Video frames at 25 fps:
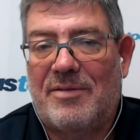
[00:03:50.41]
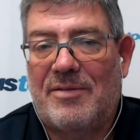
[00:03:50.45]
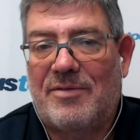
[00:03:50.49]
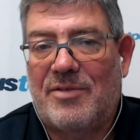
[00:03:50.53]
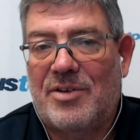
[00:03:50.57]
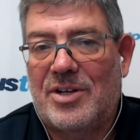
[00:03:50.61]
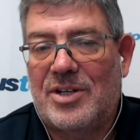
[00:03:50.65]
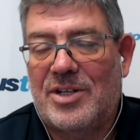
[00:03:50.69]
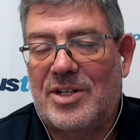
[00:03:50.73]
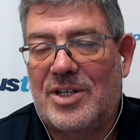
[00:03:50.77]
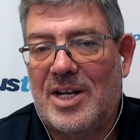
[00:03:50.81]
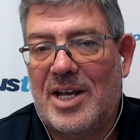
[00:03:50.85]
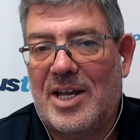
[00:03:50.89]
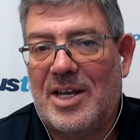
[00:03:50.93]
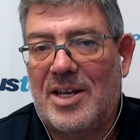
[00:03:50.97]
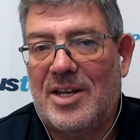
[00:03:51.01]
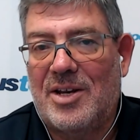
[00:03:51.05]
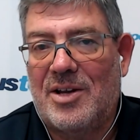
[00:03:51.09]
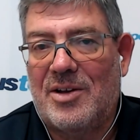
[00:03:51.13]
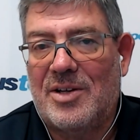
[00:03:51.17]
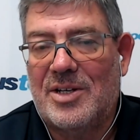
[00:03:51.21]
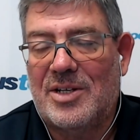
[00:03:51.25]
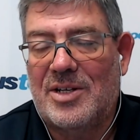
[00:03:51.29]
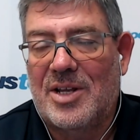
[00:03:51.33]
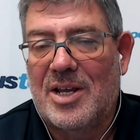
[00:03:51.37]
I've got to say,
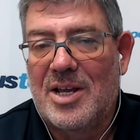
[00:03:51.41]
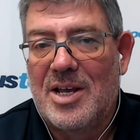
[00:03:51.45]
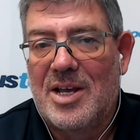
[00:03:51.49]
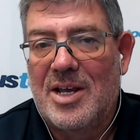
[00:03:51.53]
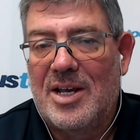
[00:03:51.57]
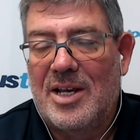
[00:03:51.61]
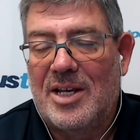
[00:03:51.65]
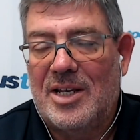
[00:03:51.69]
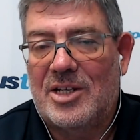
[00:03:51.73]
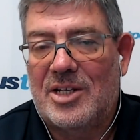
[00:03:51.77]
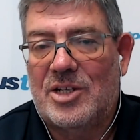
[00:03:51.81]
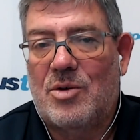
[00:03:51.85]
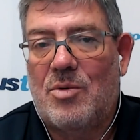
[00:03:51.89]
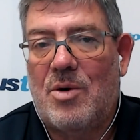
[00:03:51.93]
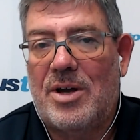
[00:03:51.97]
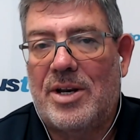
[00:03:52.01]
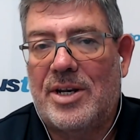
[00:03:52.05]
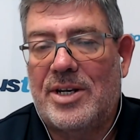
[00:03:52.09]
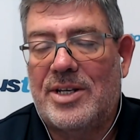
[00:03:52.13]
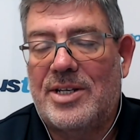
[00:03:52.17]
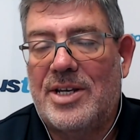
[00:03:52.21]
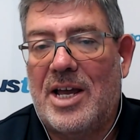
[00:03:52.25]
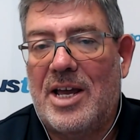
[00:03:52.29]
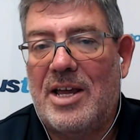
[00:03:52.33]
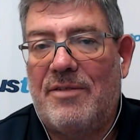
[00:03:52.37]
you know, it's it's
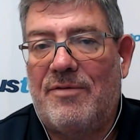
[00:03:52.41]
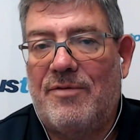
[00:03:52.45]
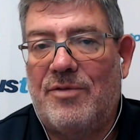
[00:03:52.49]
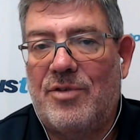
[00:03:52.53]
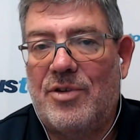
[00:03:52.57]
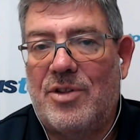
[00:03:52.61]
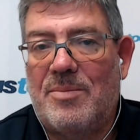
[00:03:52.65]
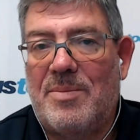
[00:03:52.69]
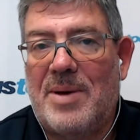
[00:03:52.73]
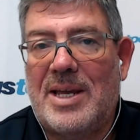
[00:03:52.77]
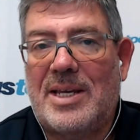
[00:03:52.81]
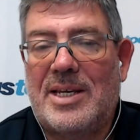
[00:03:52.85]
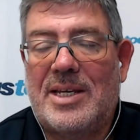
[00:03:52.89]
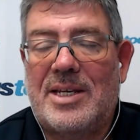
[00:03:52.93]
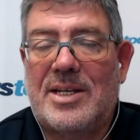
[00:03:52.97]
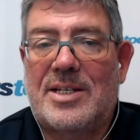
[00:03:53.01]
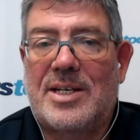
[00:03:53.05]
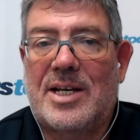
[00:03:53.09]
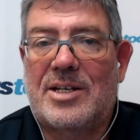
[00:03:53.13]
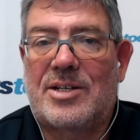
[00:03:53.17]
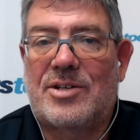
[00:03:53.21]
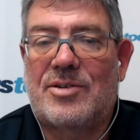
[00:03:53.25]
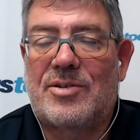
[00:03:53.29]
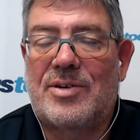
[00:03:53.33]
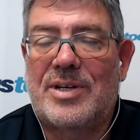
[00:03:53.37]
quite a day for the banking
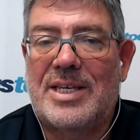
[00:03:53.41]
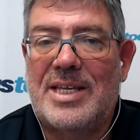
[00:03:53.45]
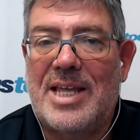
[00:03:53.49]
sector.